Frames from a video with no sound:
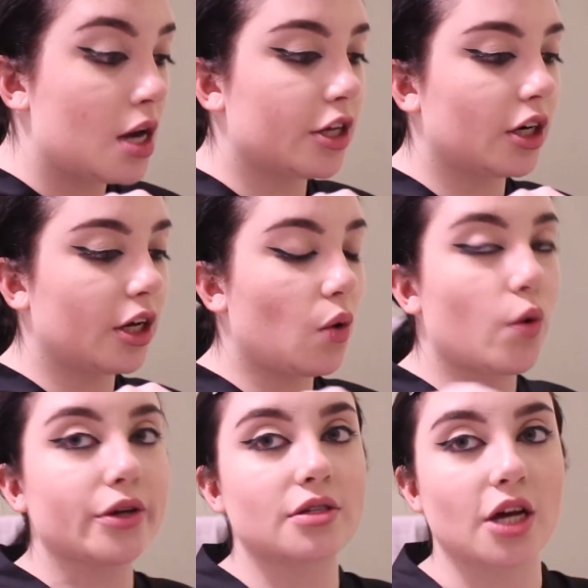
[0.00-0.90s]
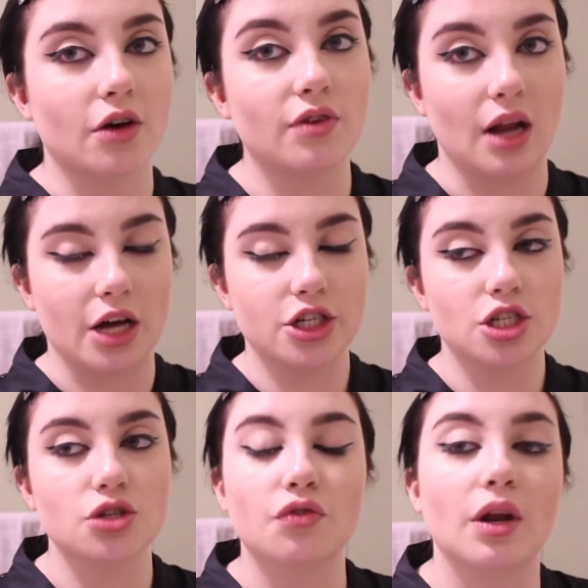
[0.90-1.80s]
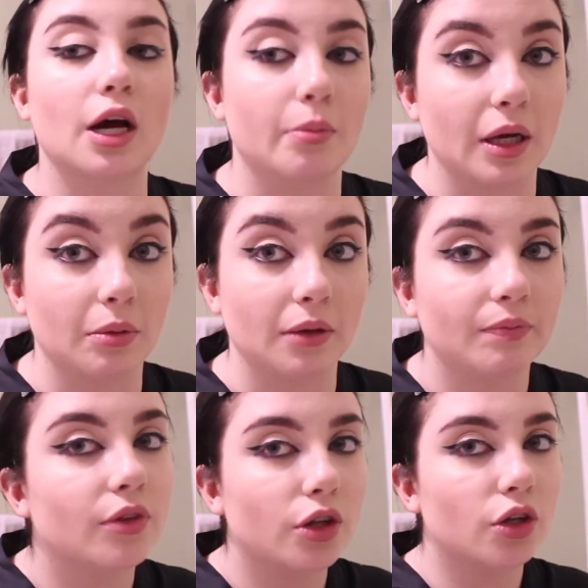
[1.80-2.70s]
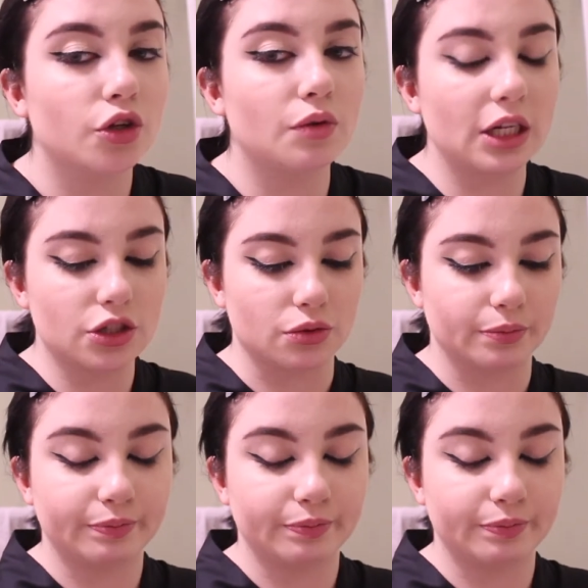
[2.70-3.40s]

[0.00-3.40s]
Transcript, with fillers: Literally, when you take off your lashes, you feel like a baby. You really do.